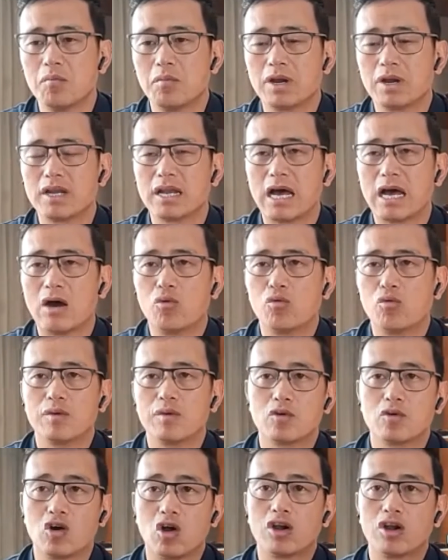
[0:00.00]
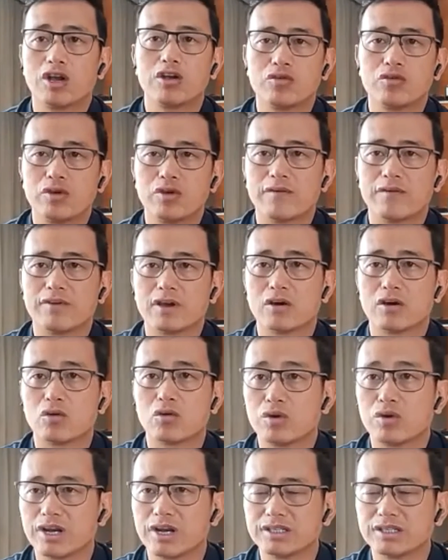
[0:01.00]
But now we've gone into having our
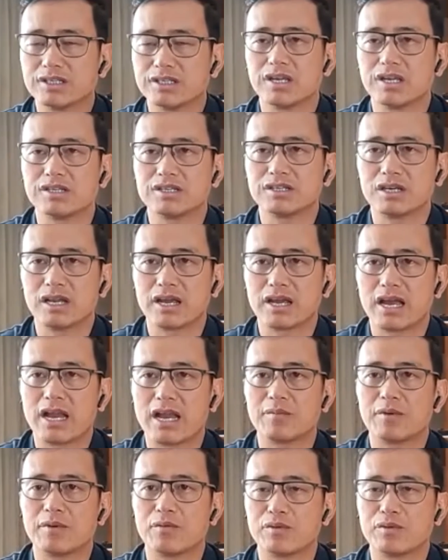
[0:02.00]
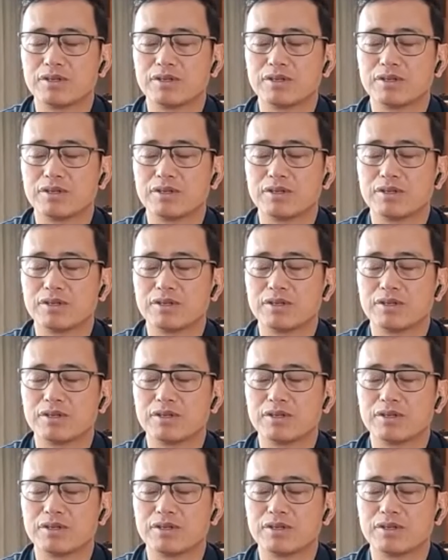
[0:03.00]
own residential academy,